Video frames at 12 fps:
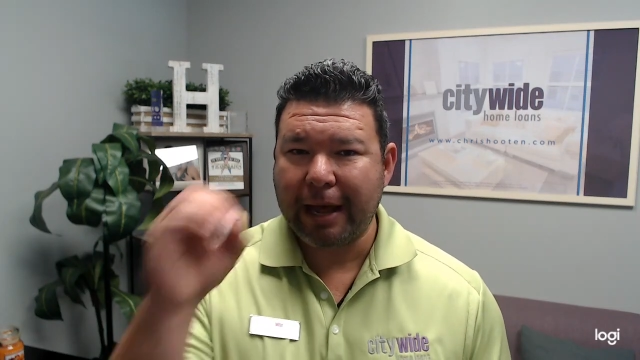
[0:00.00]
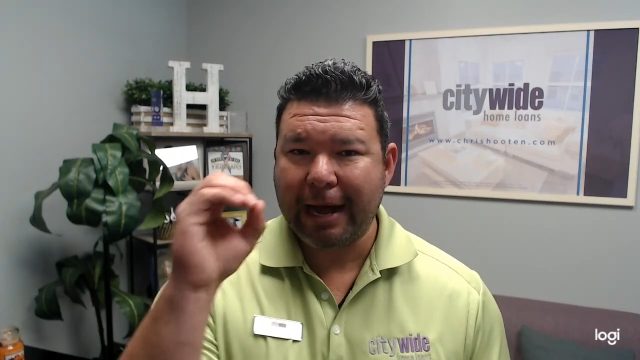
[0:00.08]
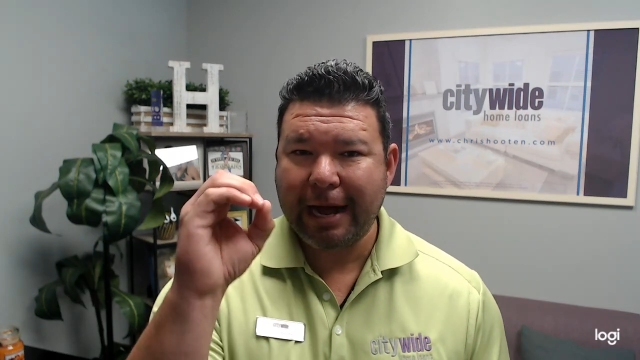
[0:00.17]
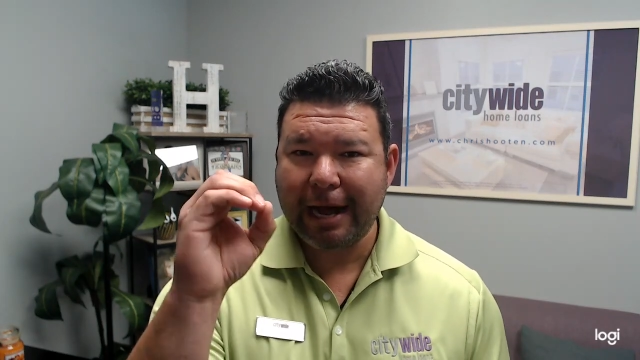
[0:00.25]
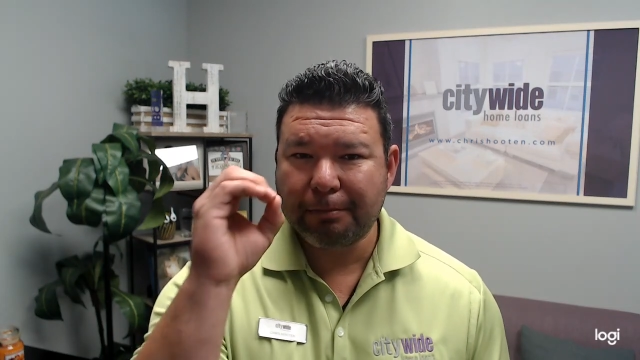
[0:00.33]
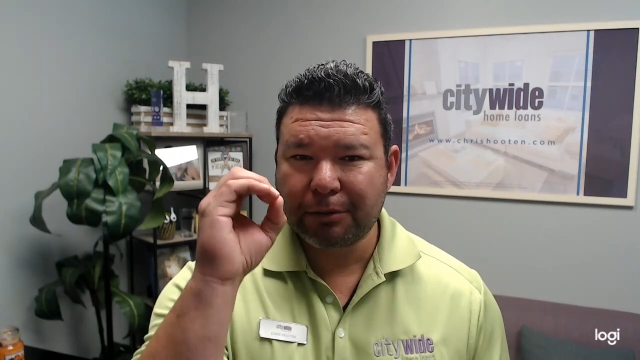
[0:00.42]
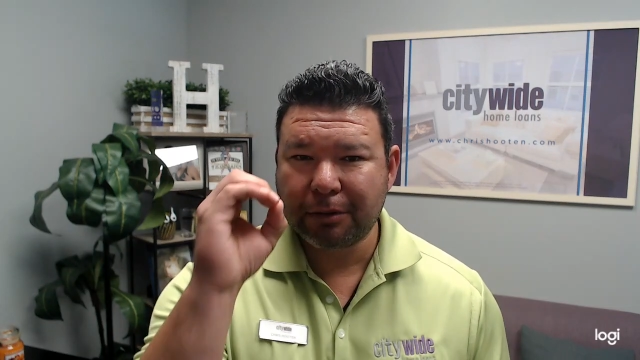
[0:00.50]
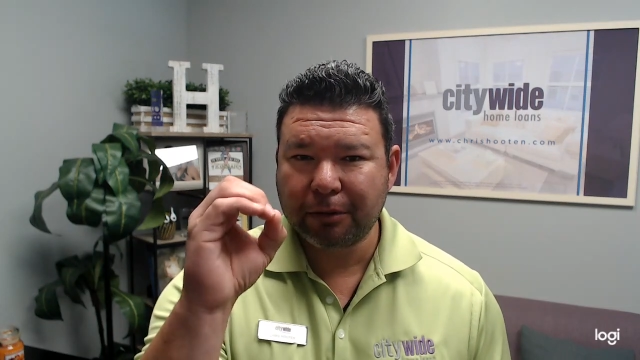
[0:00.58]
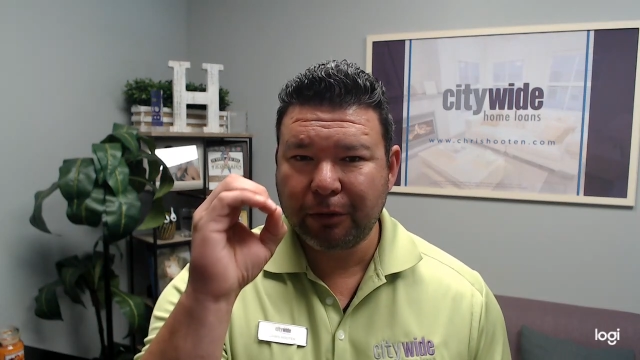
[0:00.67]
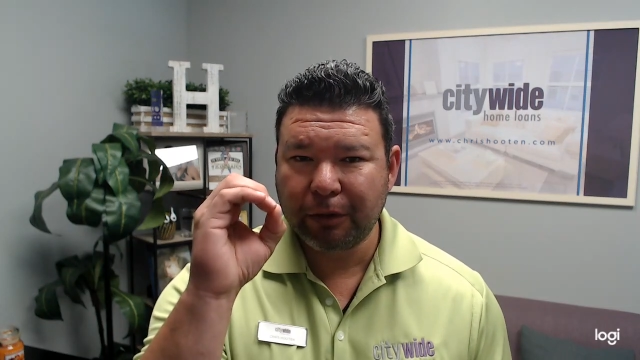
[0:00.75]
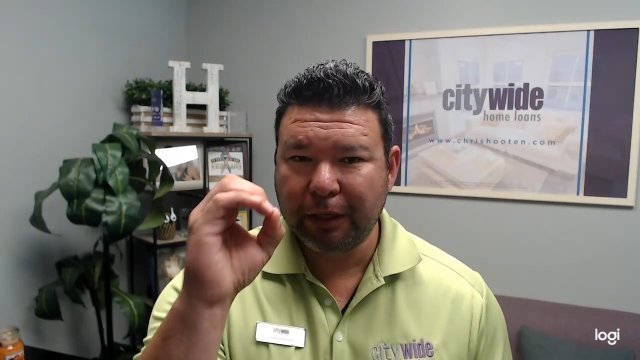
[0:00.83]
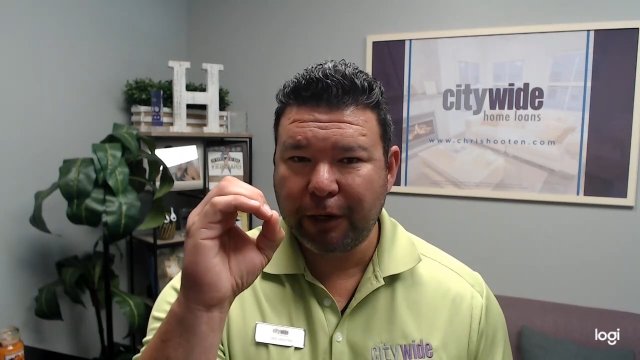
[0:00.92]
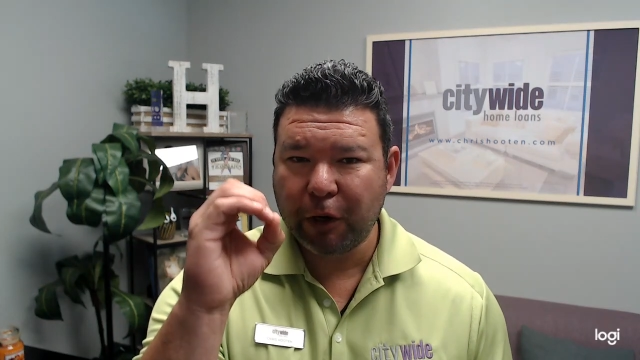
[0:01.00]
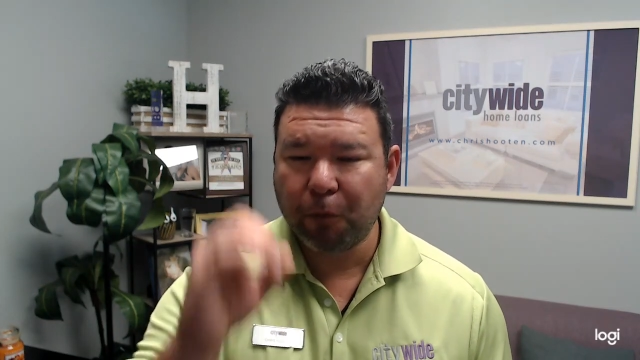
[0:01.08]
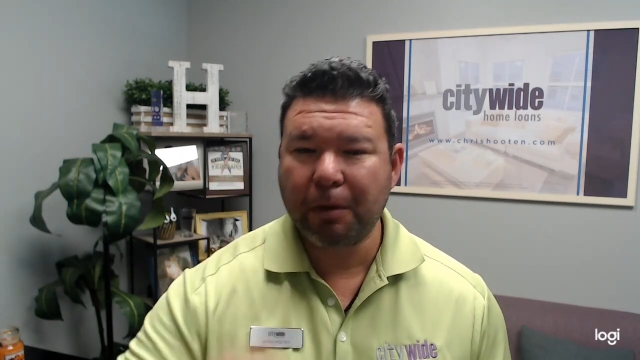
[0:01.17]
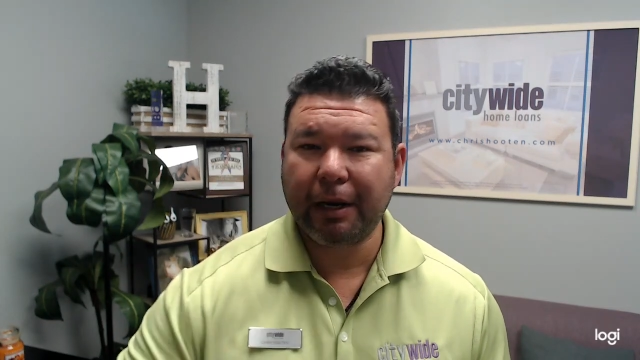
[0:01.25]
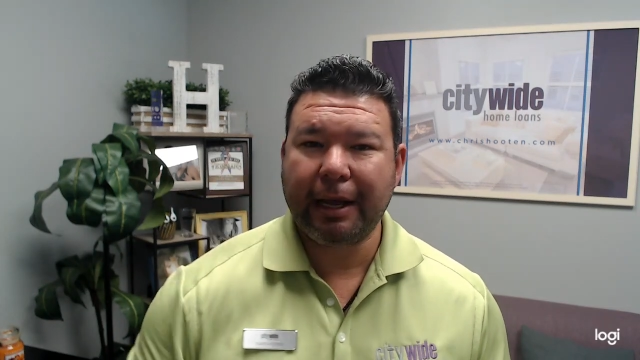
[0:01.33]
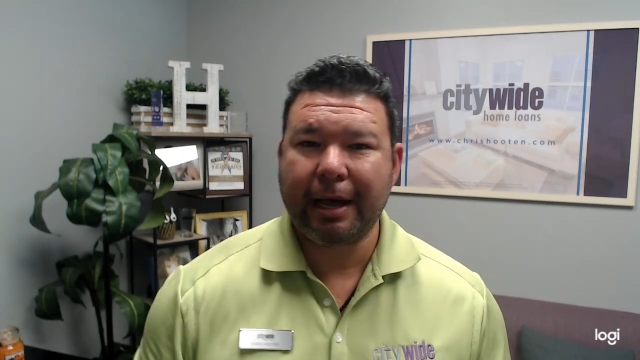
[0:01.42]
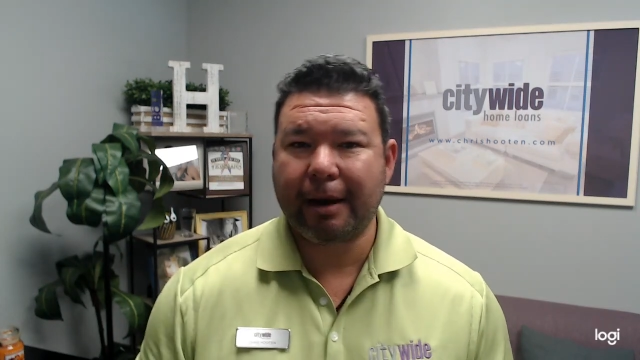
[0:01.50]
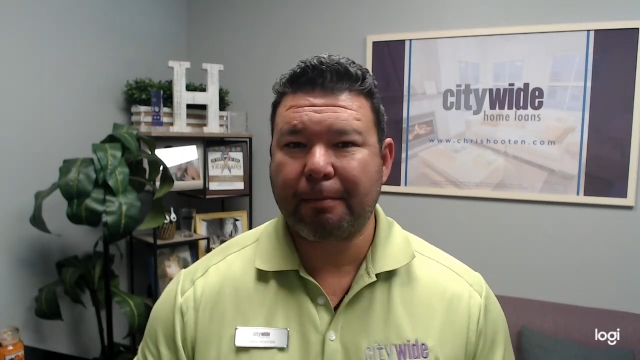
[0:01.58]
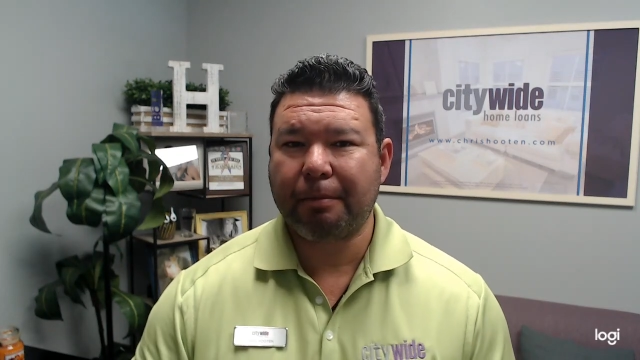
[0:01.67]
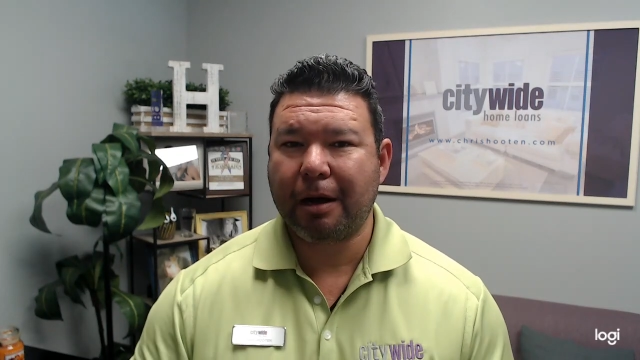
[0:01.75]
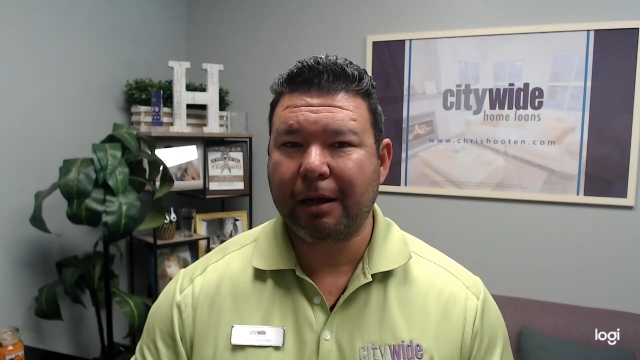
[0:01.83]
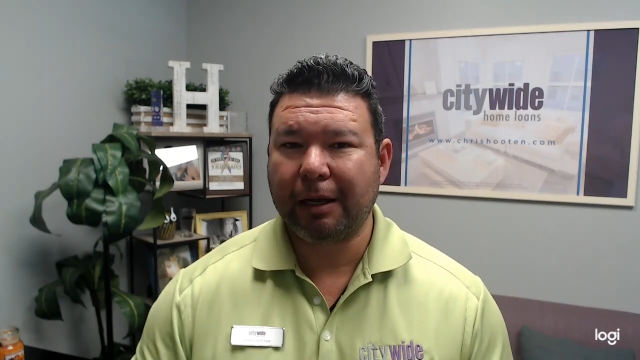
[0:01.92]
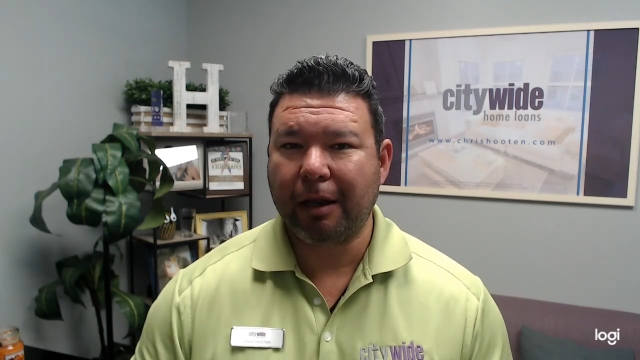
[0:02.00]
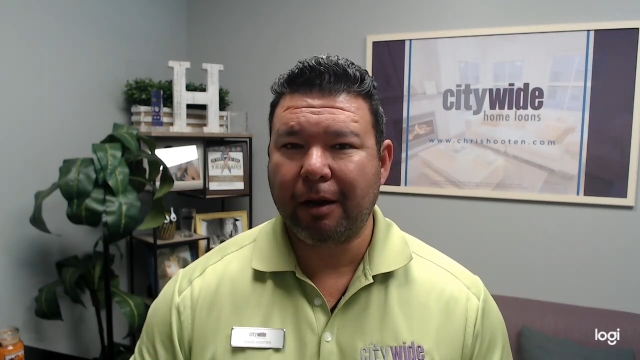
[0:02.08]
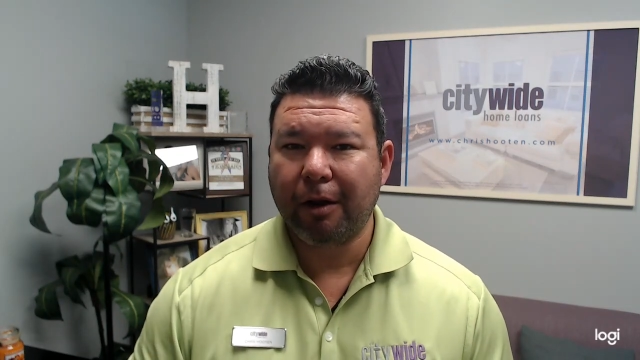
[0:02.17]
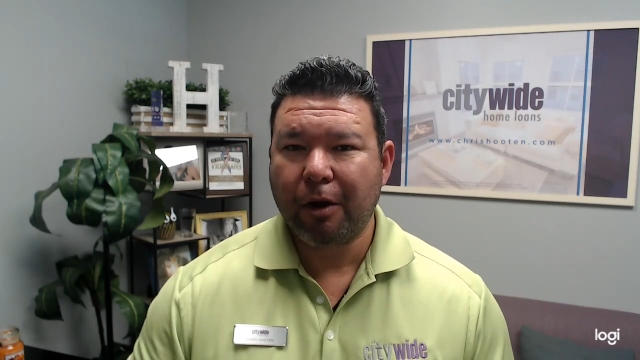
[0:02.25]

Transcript: absolutely no money out of pocket